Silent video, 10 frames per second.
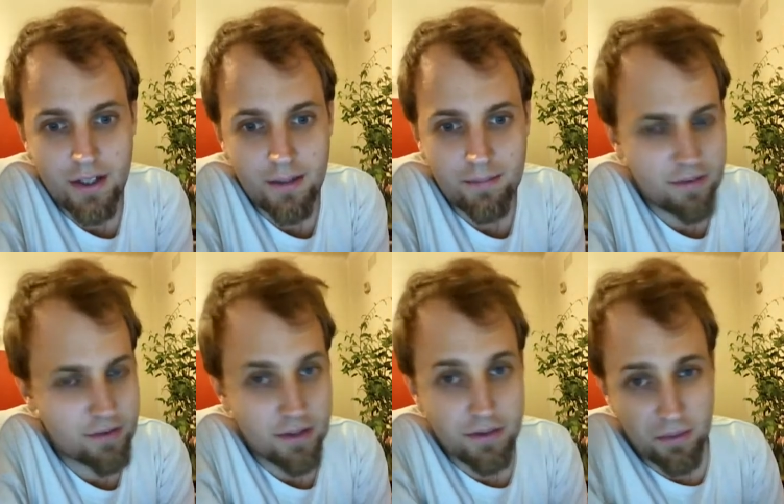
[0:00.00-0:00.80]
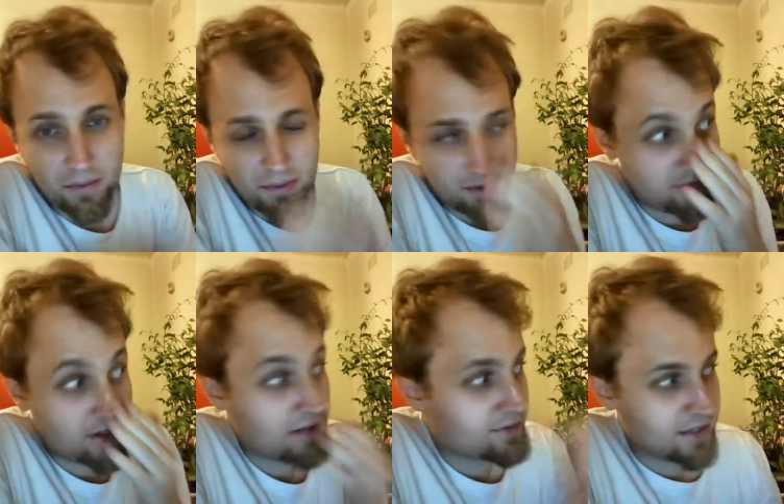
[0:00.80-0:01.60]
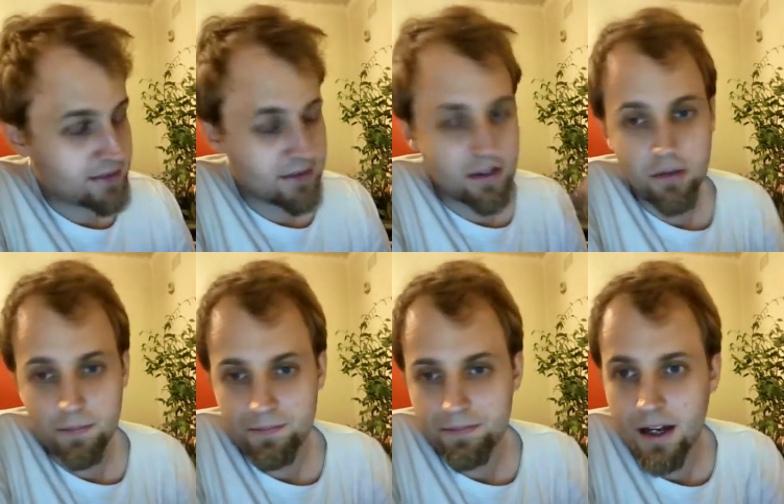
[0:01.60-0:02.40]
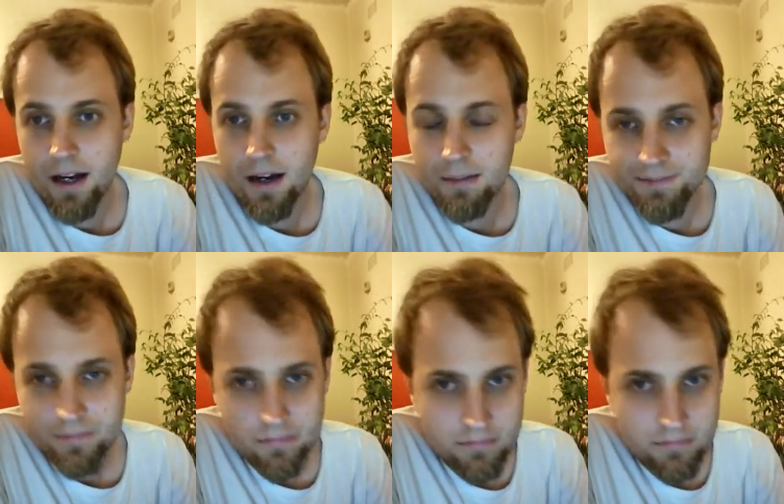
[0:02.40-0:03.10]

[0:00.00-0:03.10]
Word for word: Um, the first one was five days ago, um,